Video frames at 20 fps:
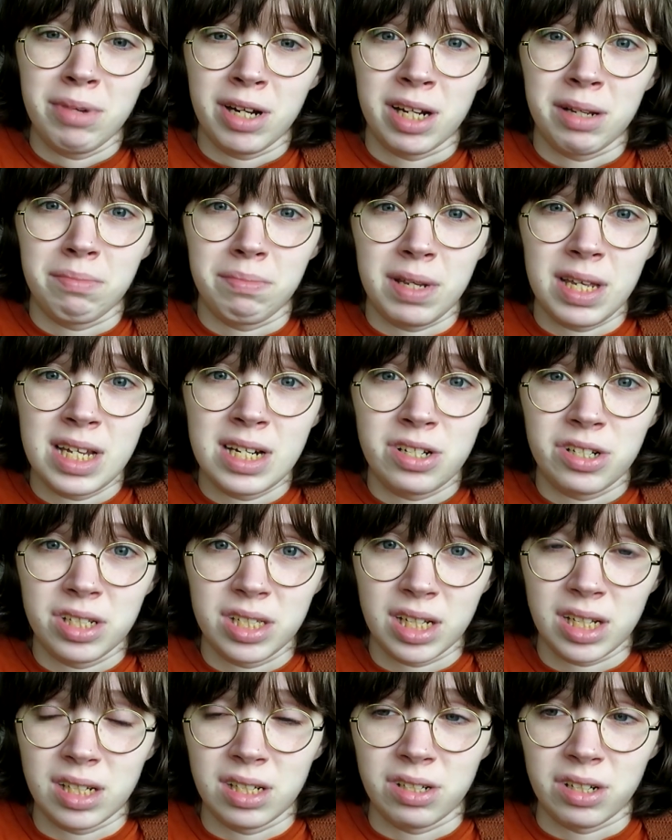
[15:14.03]
but it'd be
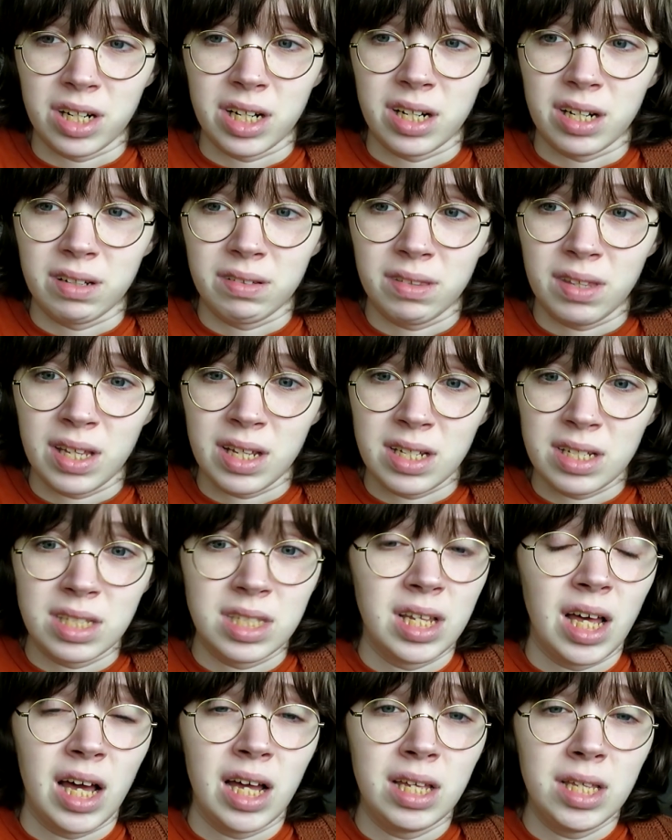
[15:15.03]
interesting to draw things
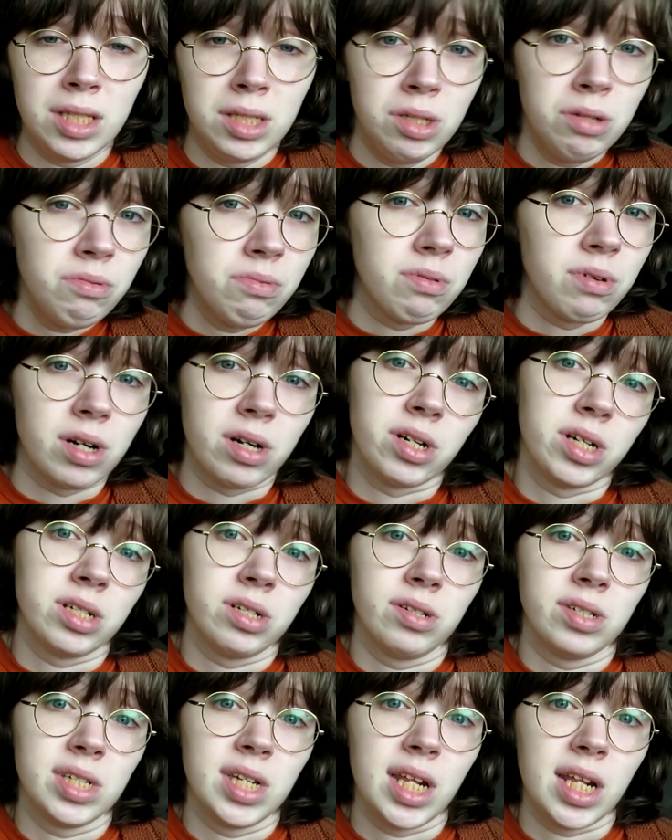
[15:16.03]
that you are
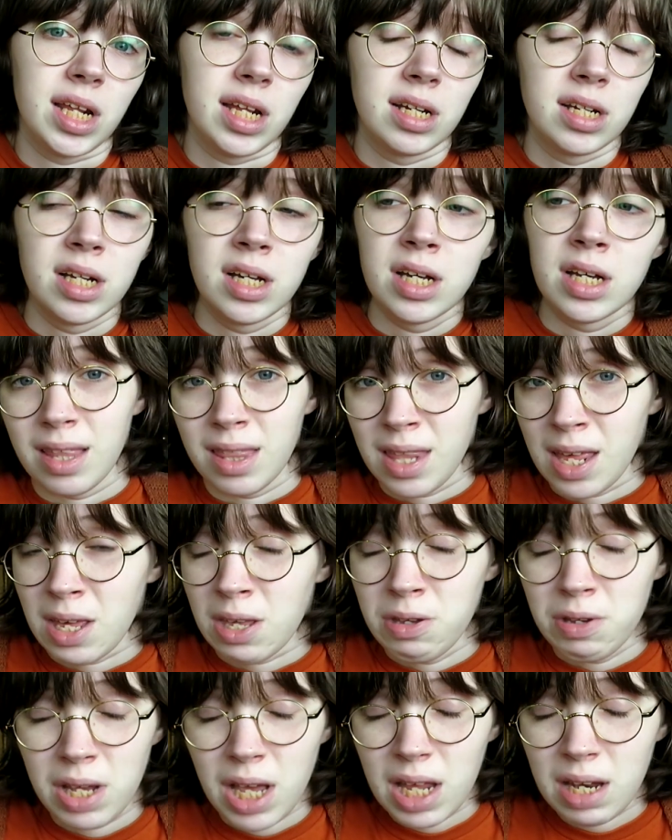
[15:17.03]
interested in.
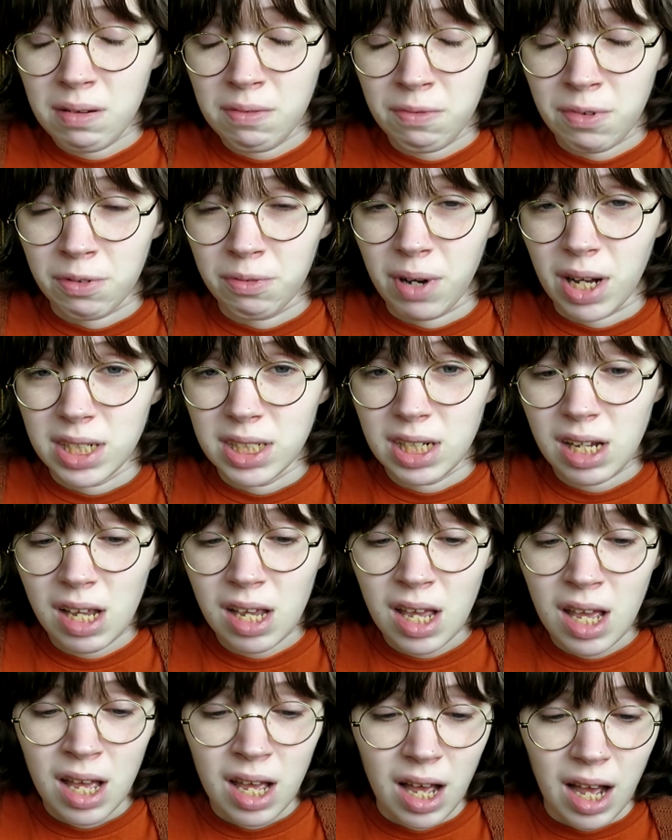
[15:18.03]
Thank you again for watching.